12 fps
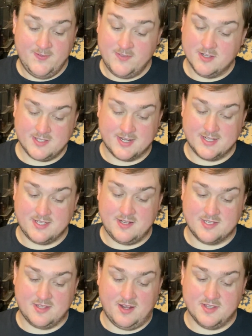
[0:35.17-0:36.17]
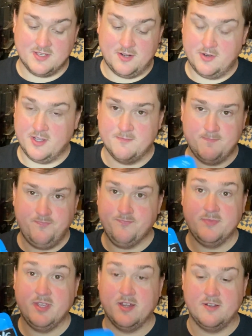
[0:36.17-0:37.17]
looks like it still has a lot of sodium.
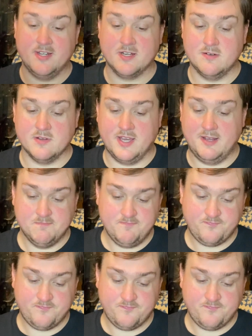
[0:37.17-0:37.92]
You know, ignore that.